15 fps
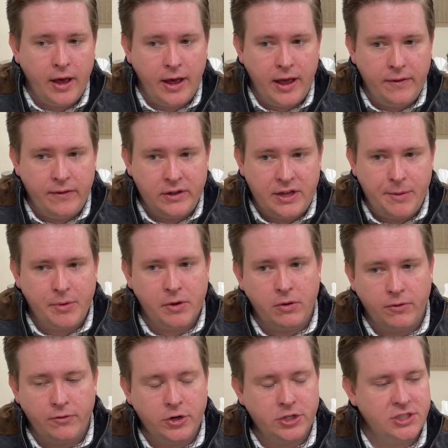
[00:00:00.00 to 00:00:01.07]
in the typical
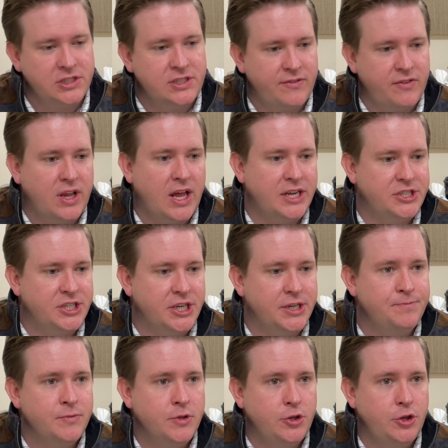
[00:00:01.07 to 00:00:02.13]
versions of Elijah,
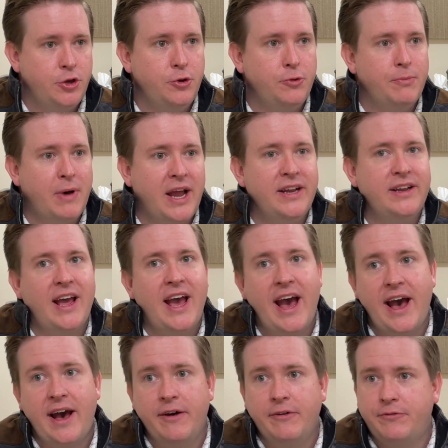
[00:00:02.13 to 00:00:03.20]
you might
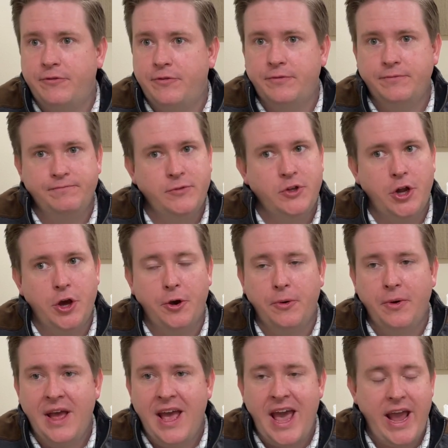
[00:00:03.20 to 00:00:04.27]
have
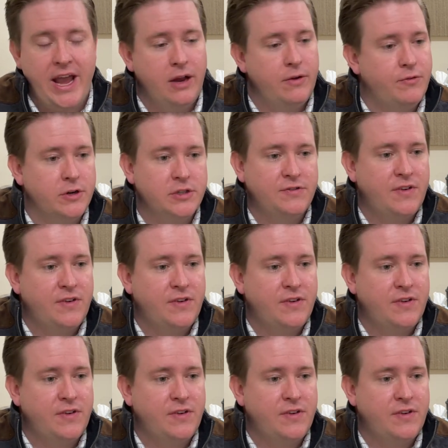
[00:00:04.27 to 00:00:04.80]
8 first